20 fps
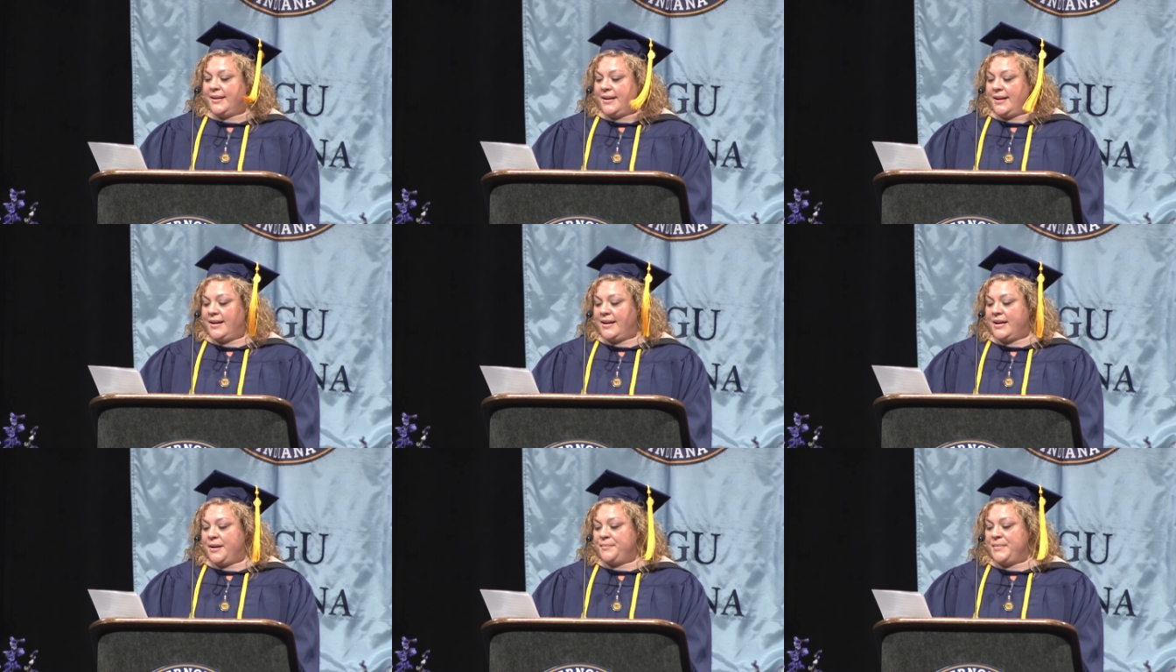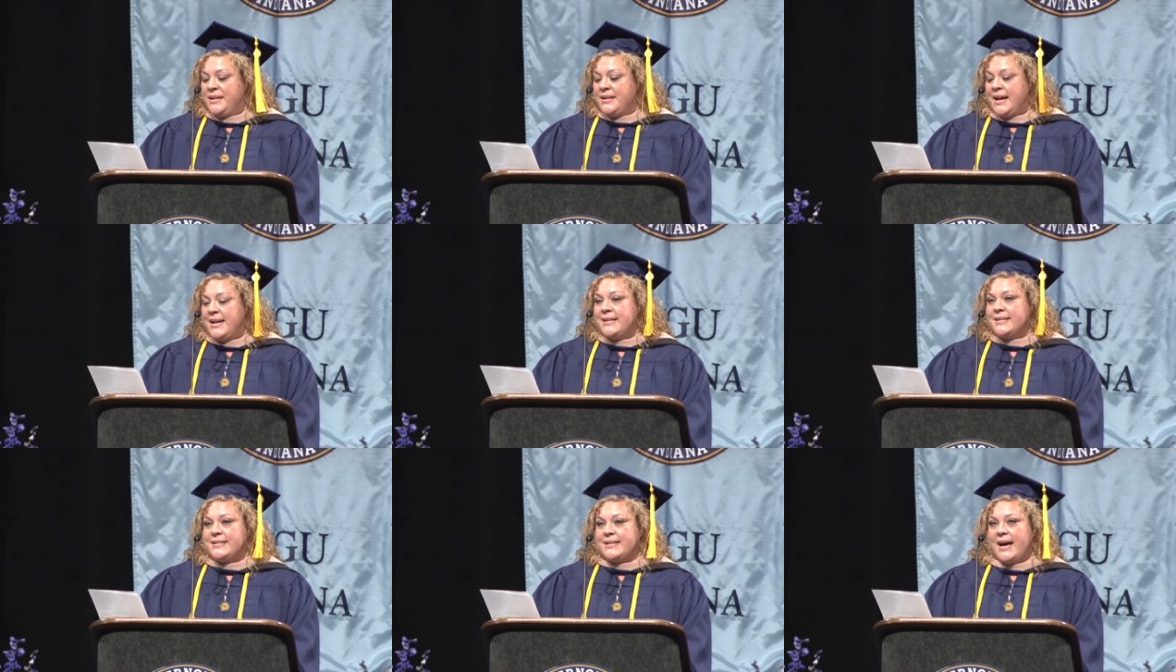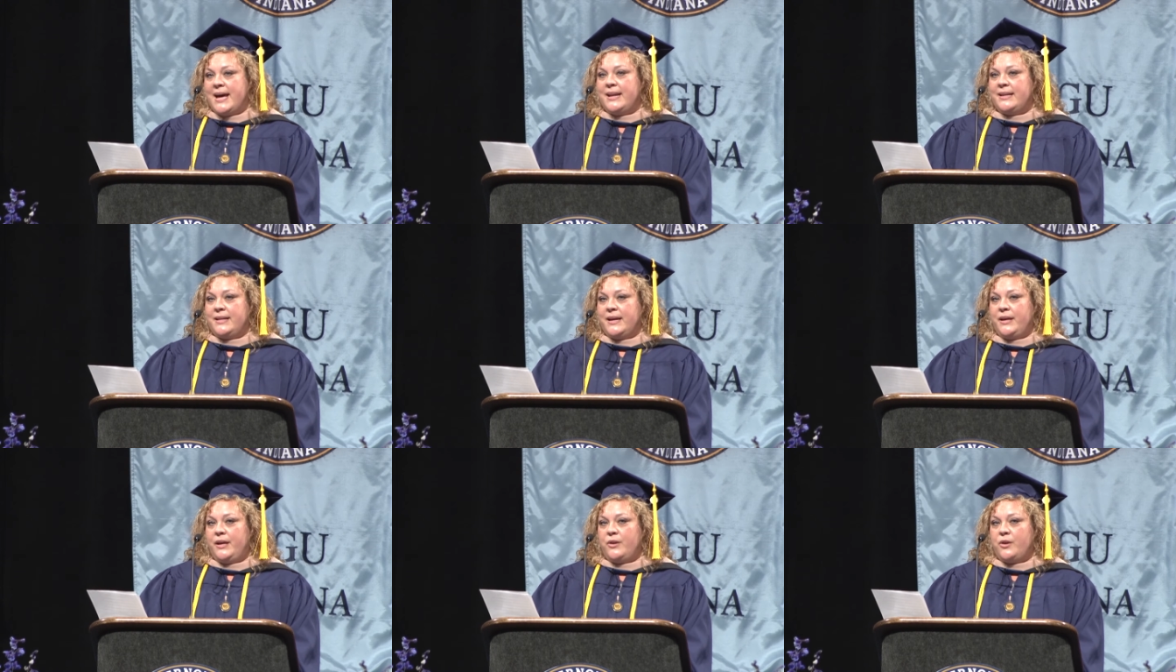And I
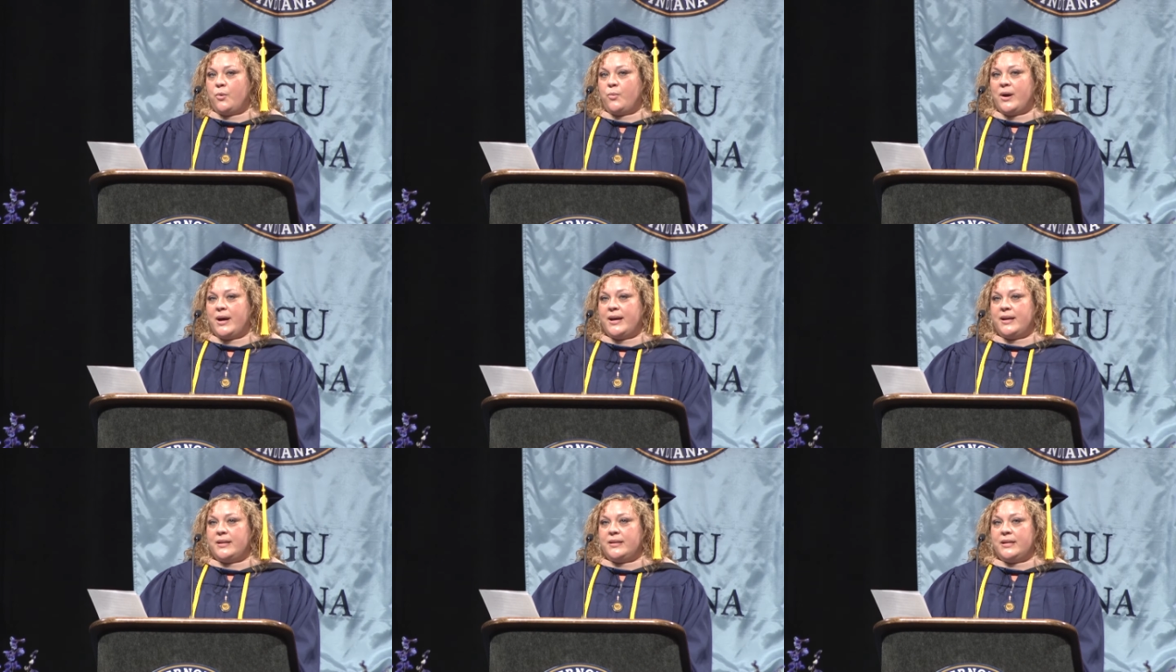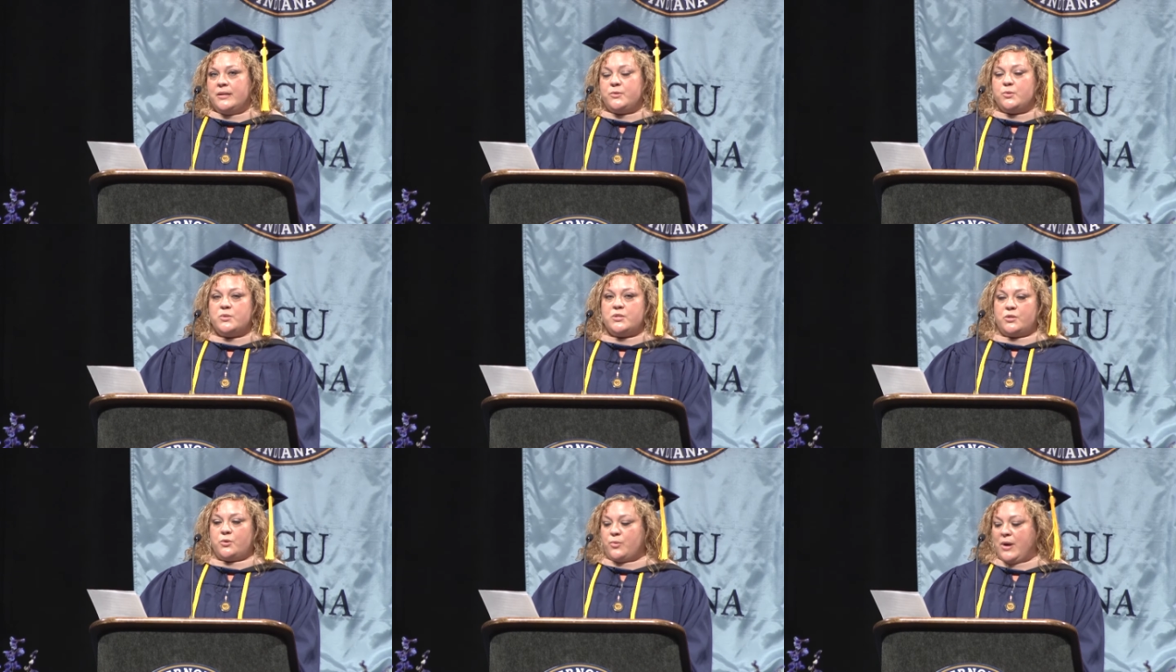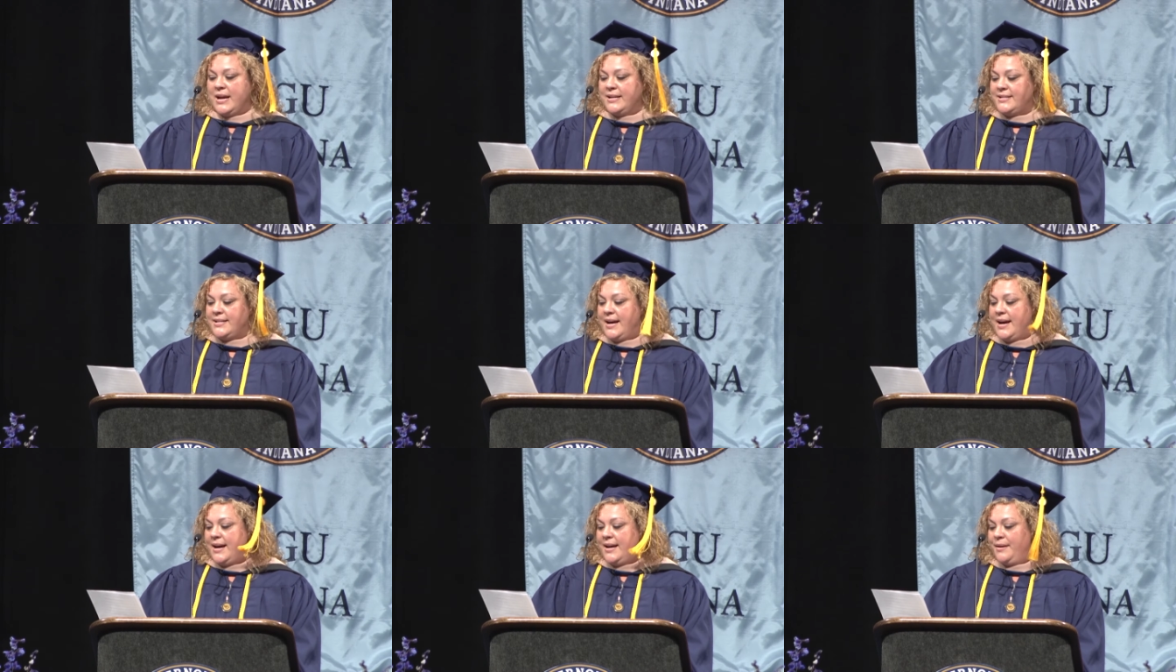decided that, you know what, this was the right
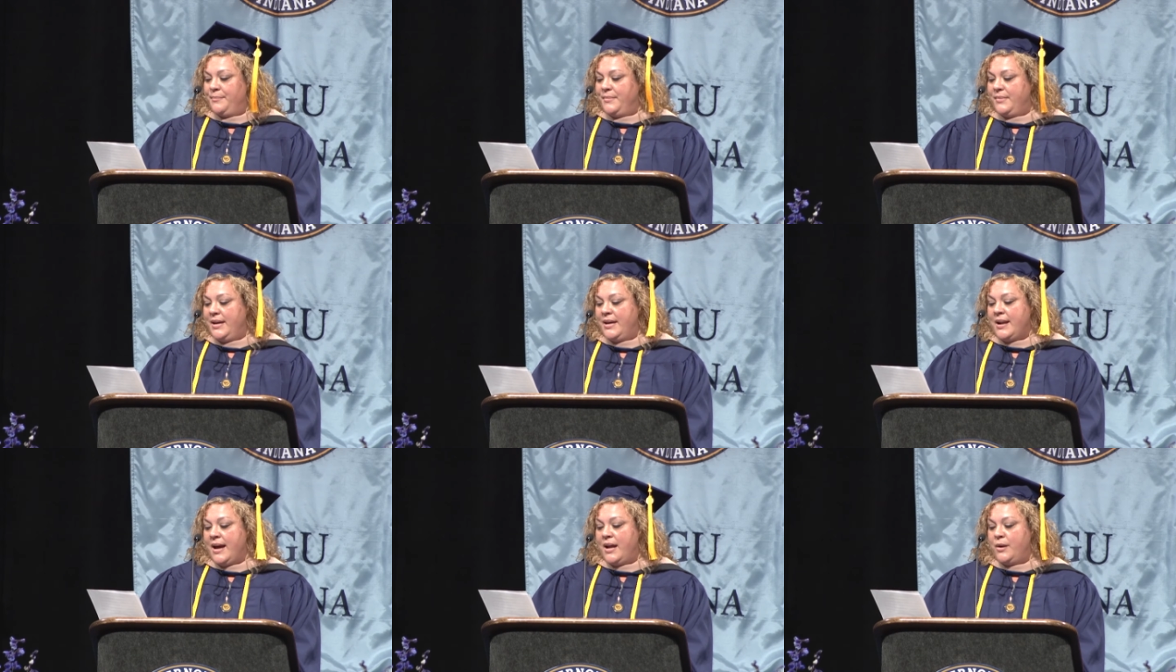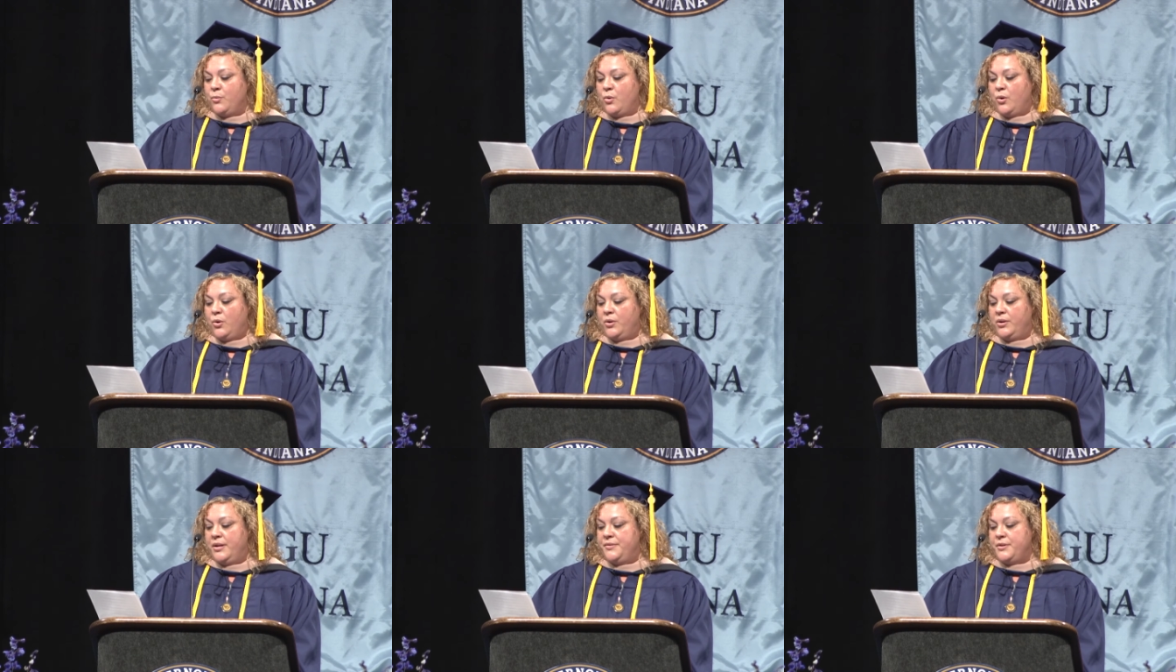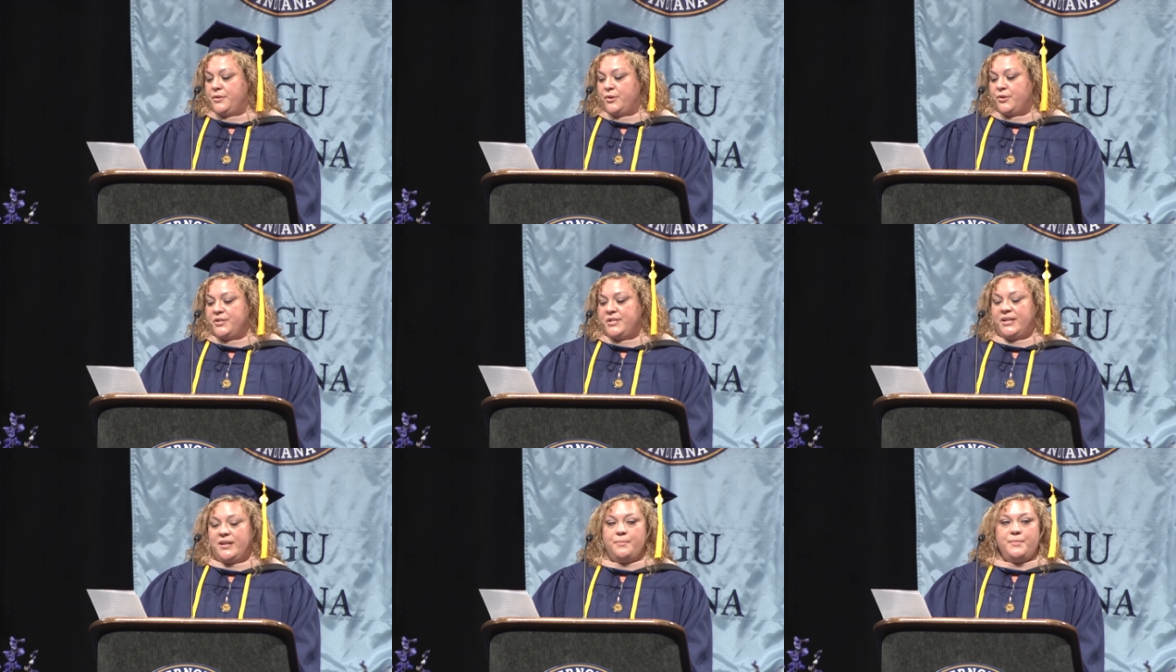time, and I enrolled in the
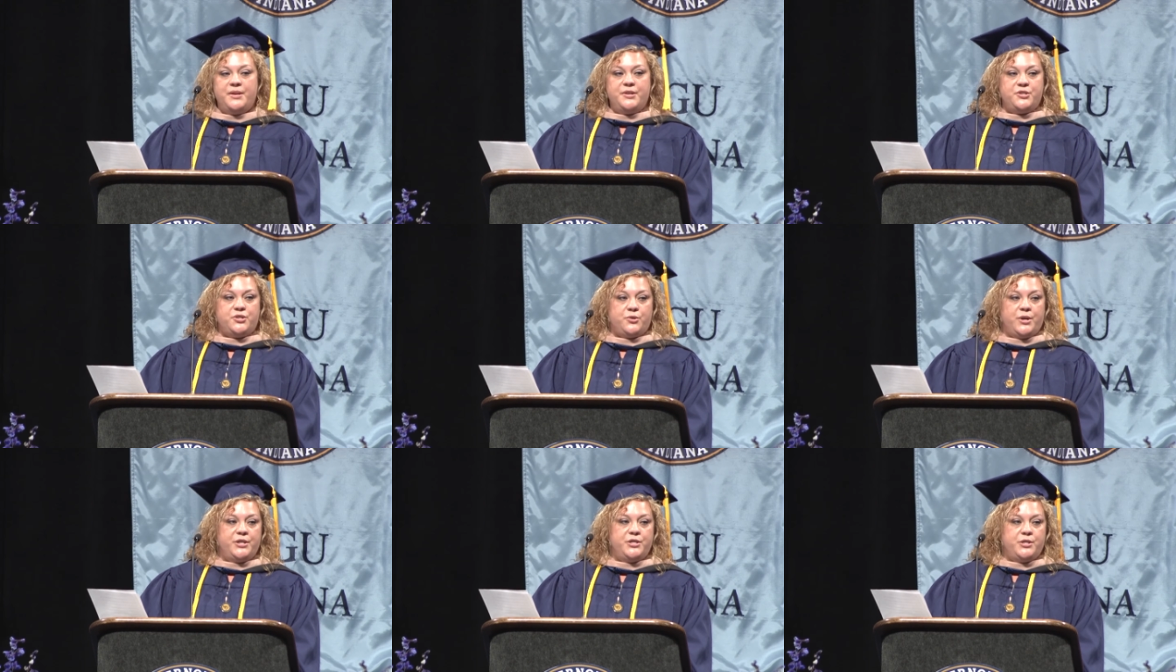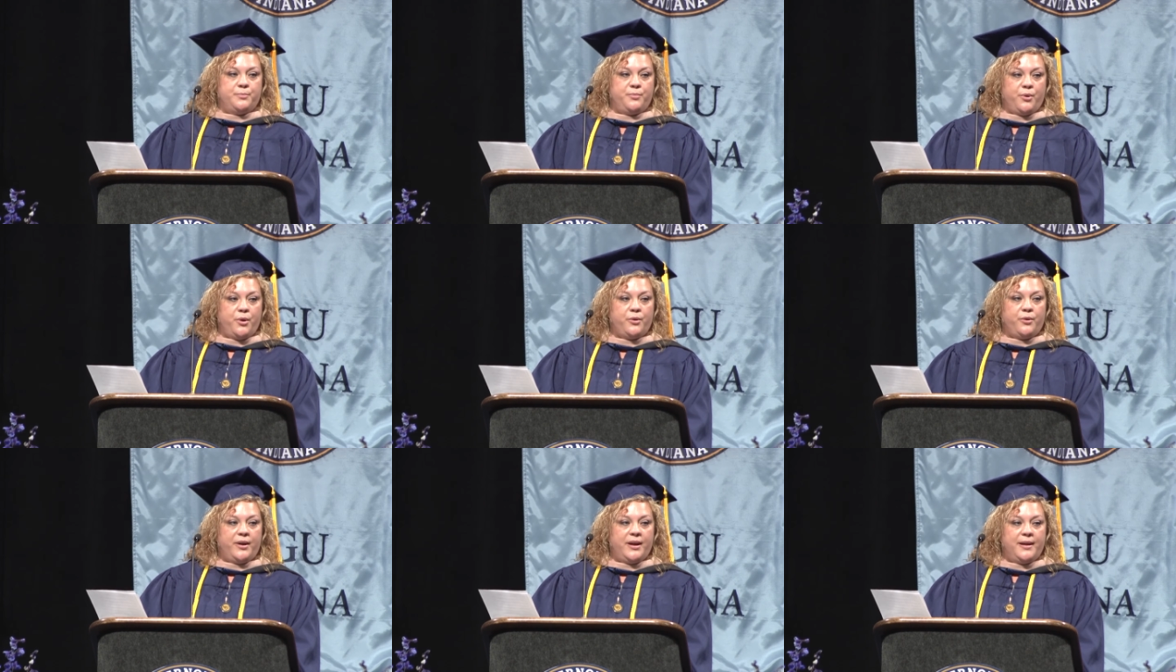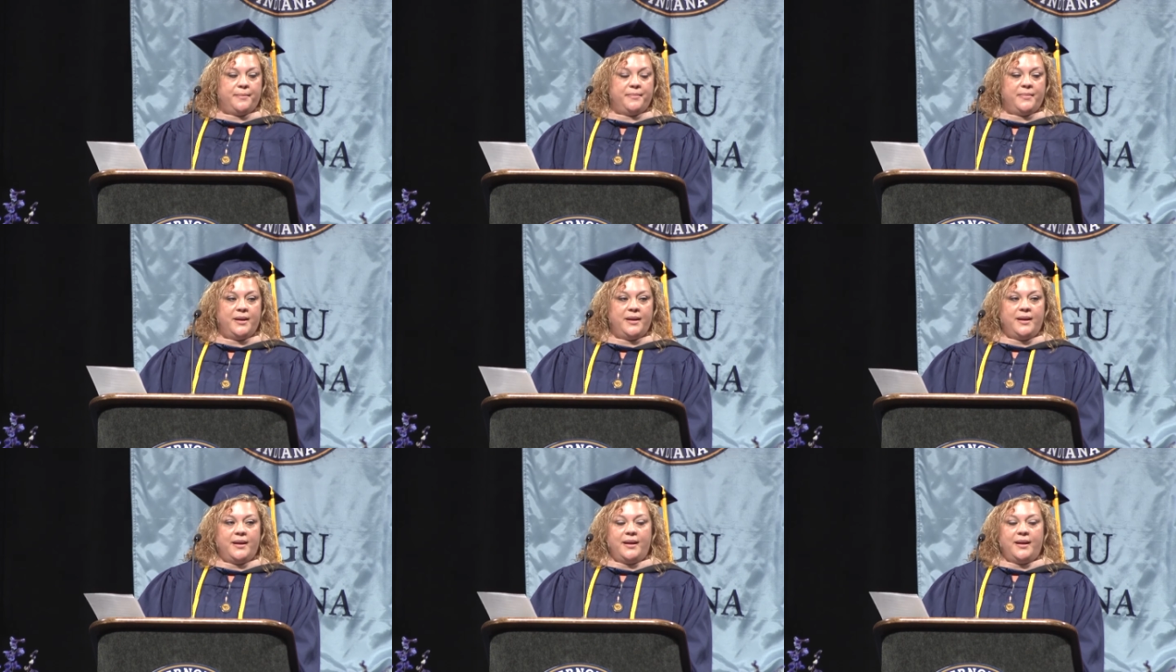nursing administration program